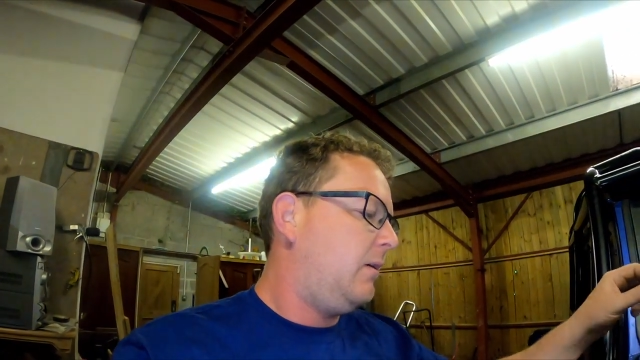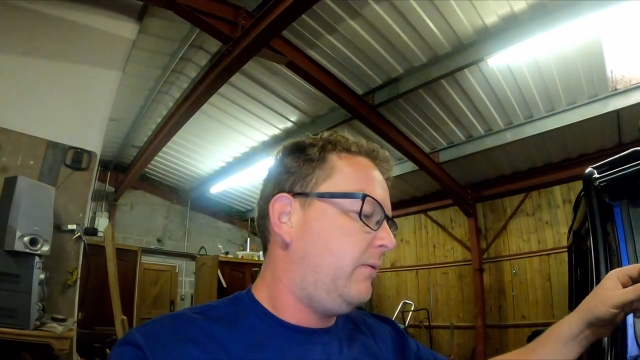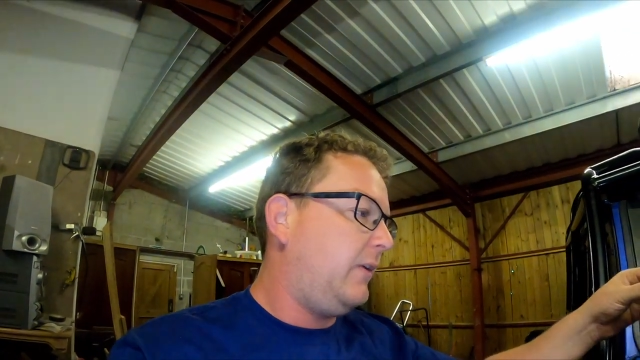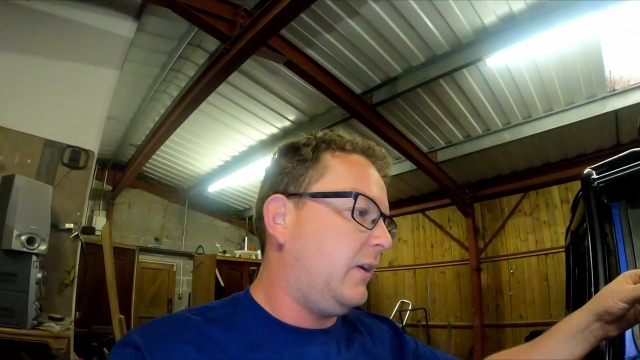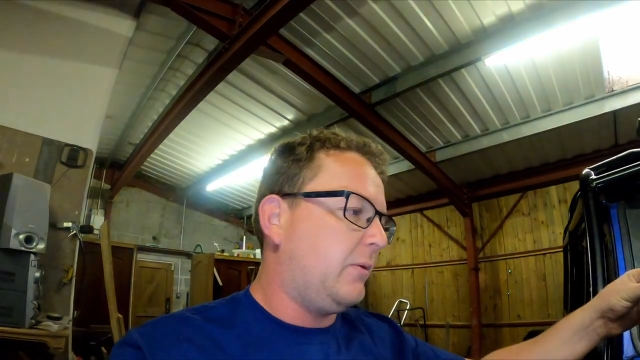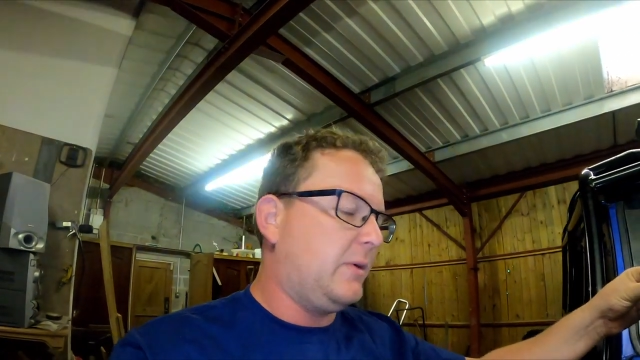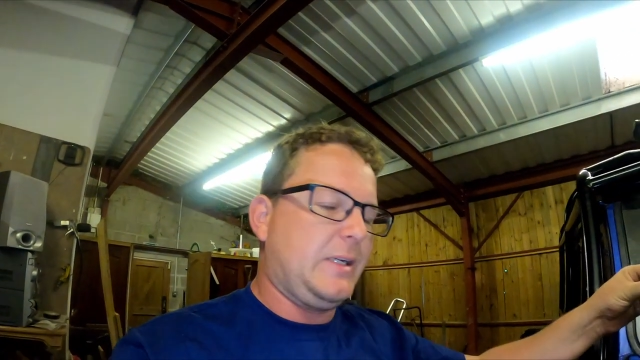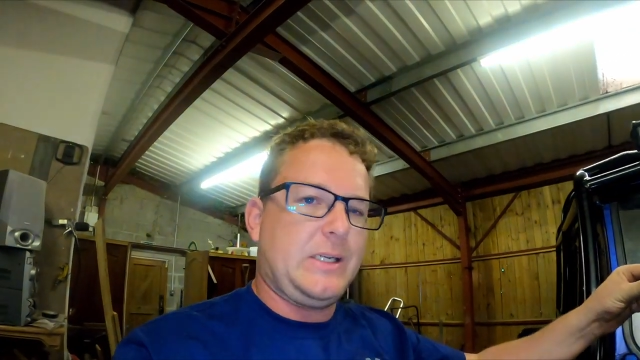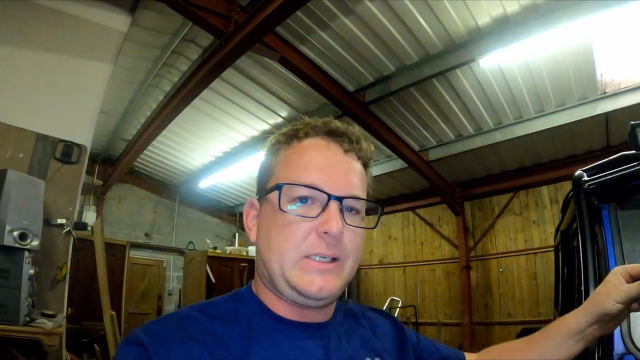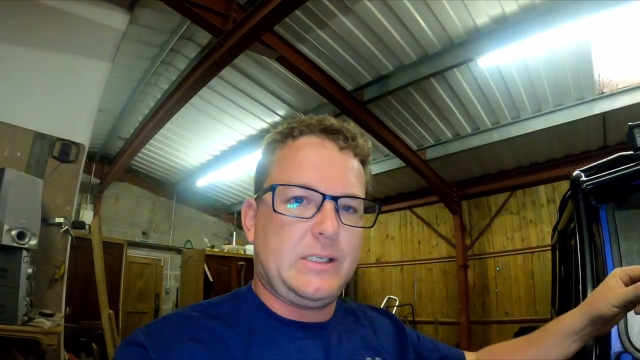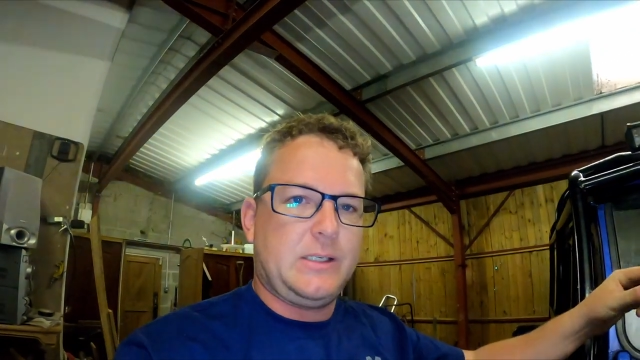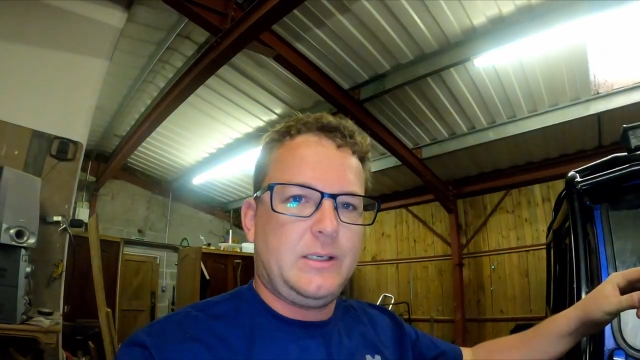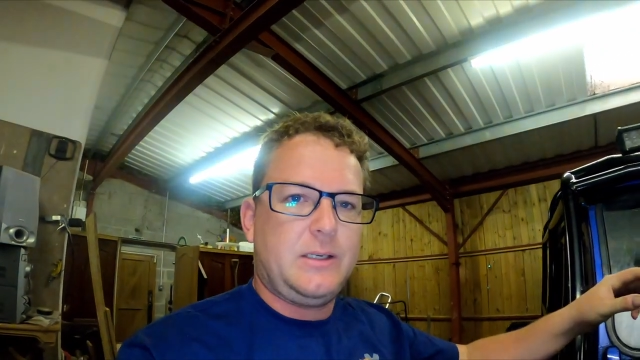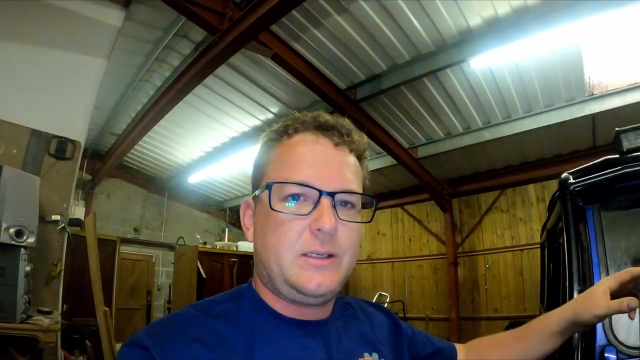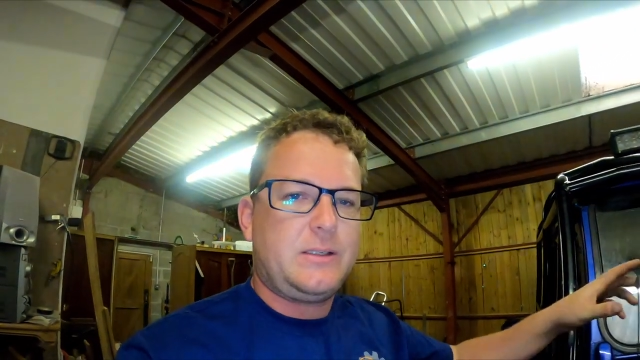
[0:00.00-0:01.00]
fill it with
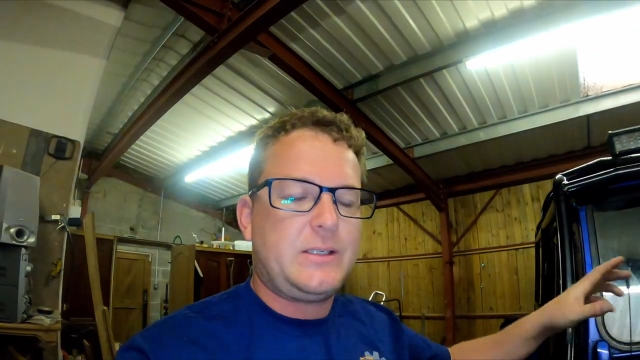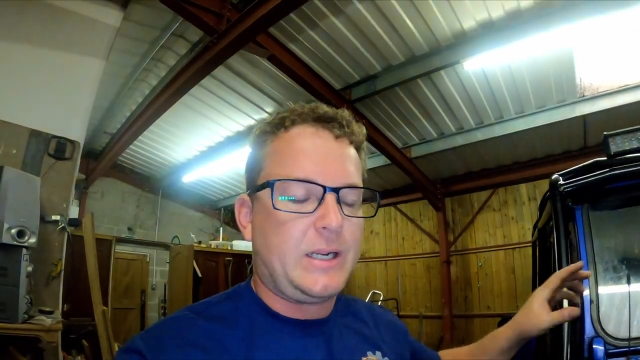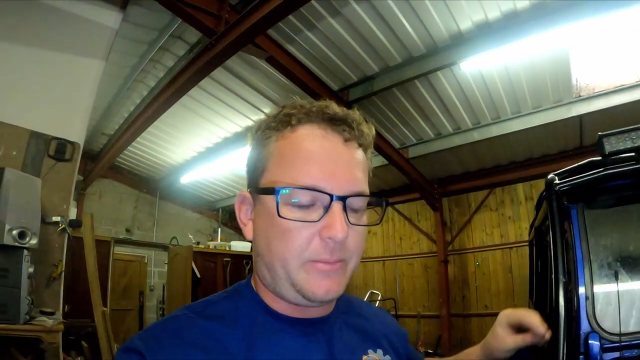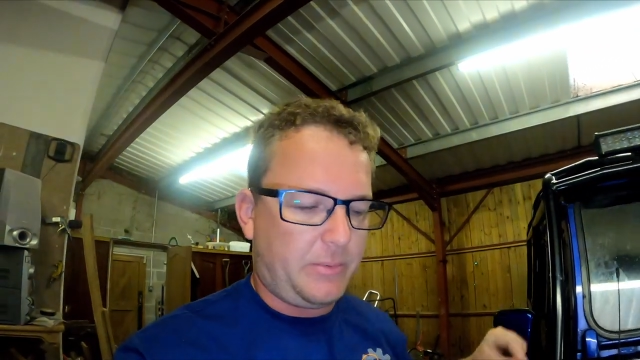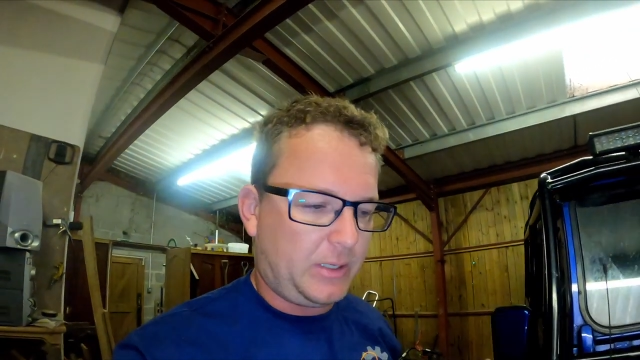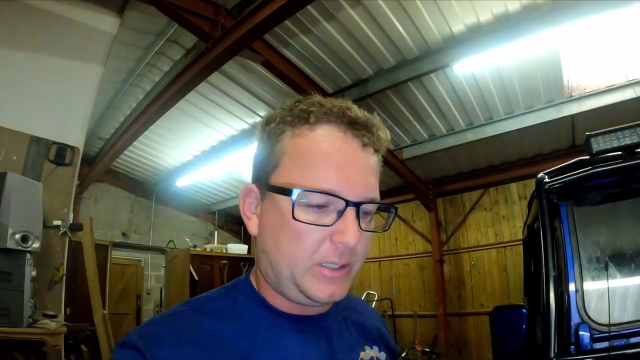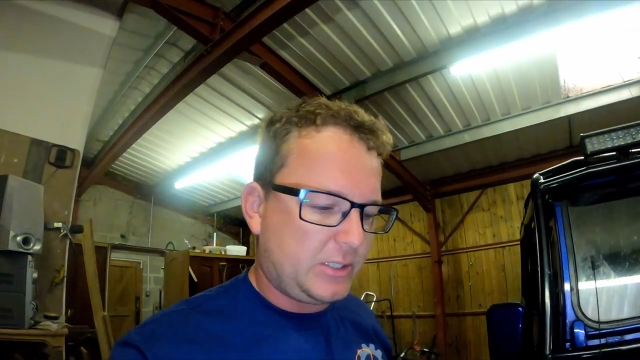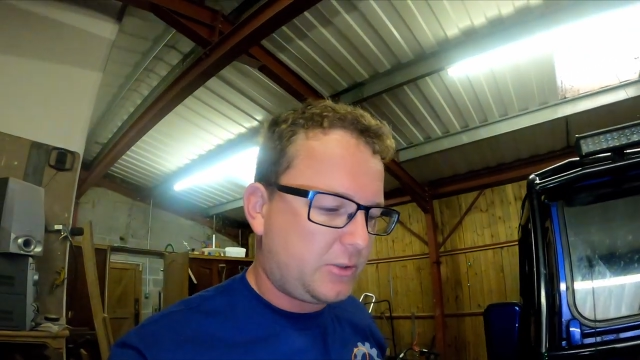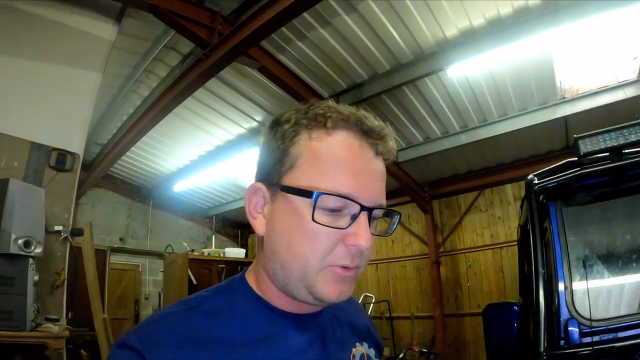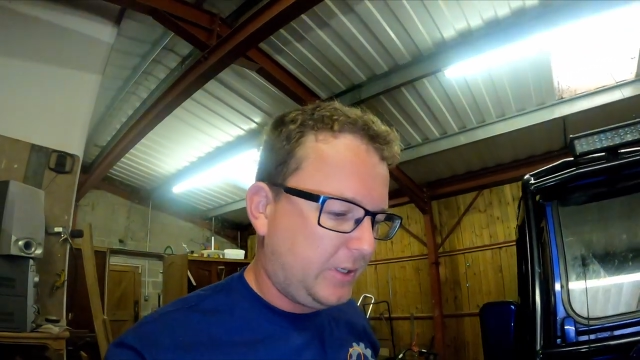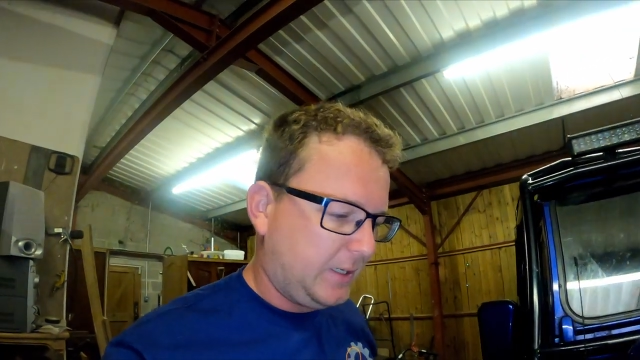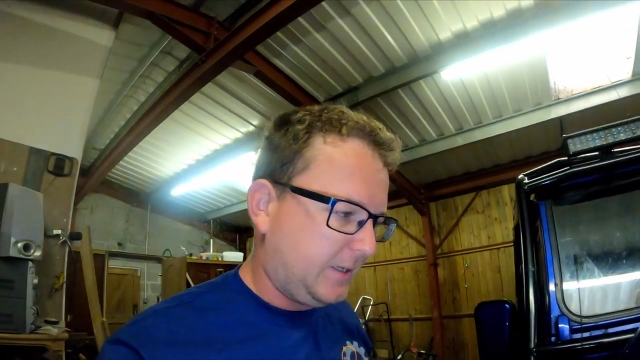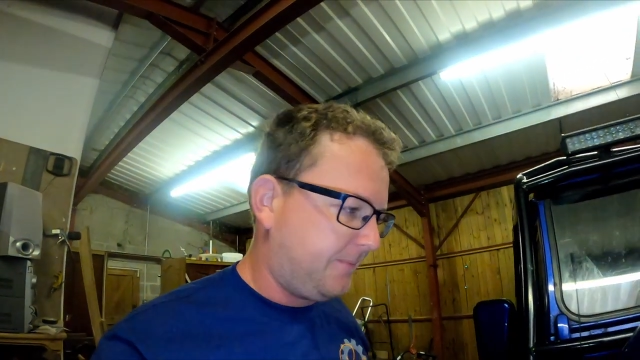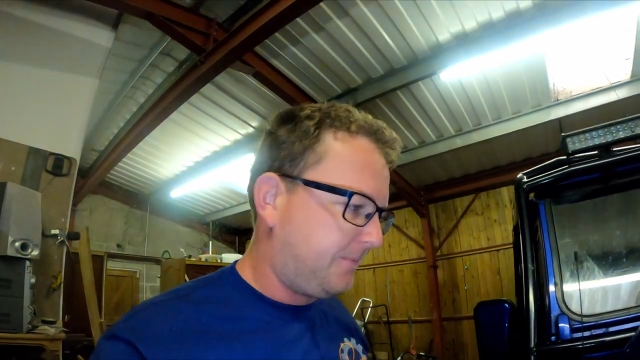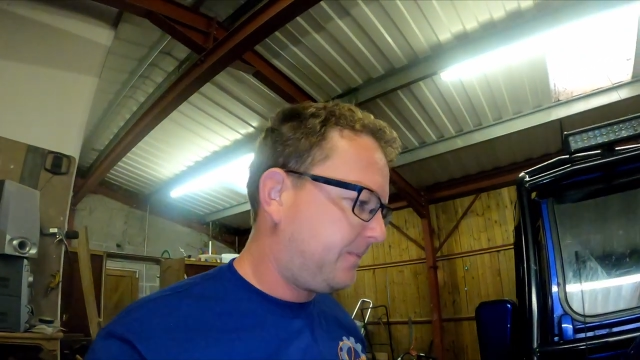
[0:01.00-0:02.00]
diesel, and take it back to
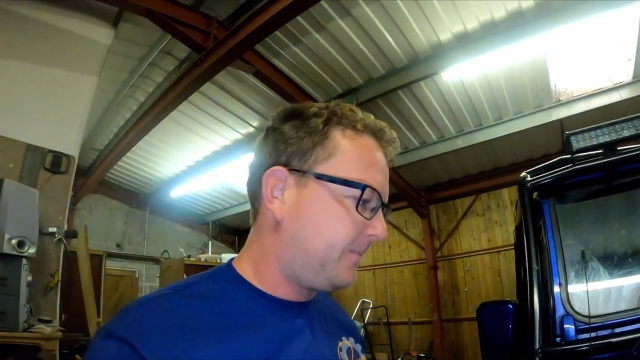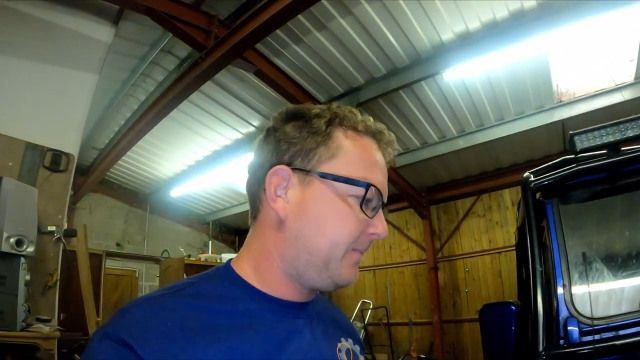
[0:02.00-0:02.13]
Squid.